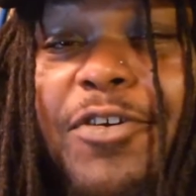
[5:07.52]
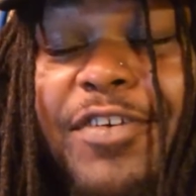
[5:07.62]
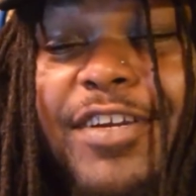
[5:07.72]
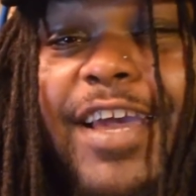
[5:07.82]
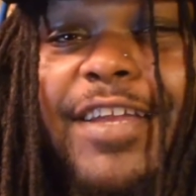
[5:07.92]

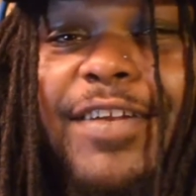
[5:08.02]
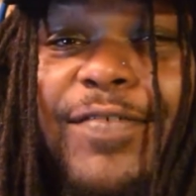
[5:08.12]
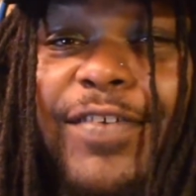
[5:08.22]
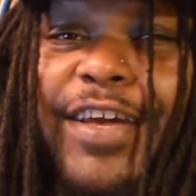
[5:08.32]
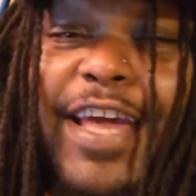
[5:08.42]

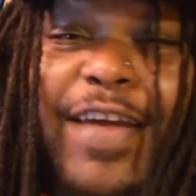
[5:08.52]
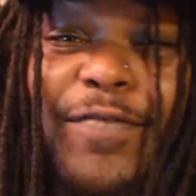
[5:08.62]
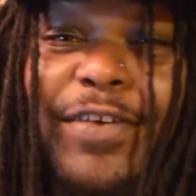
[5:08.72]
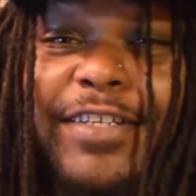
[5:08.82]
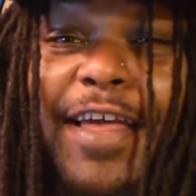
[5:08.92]
creative
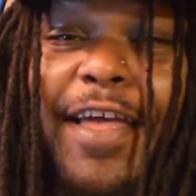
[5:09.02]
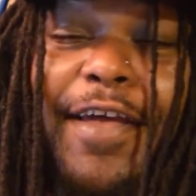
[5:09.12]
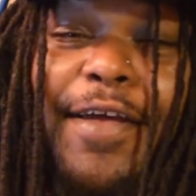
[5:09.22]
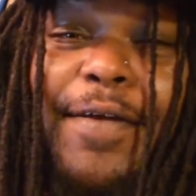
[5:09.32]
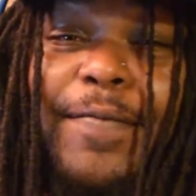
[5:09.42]
every
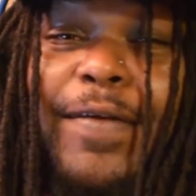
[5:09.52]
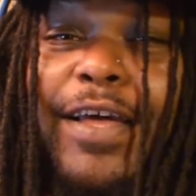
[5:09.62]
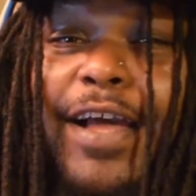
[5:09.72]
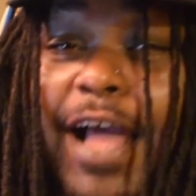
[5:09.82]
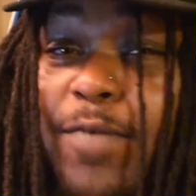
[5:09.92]
time.
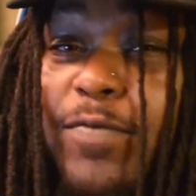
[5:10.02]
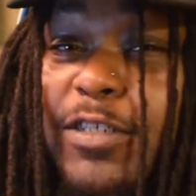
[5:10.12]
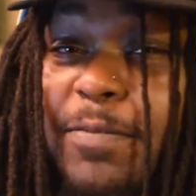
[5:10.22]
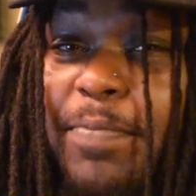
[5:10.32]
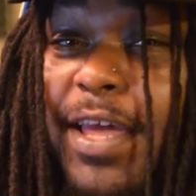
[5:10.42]
I
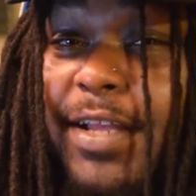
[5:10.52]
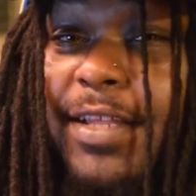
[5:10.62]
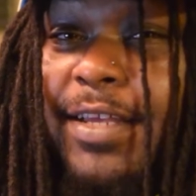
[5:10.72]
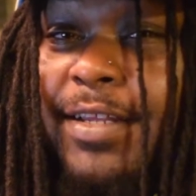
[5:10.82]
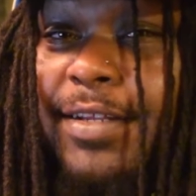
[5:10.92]

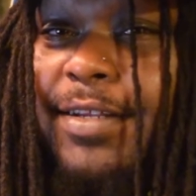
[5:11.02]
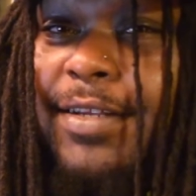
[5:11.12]
respect it,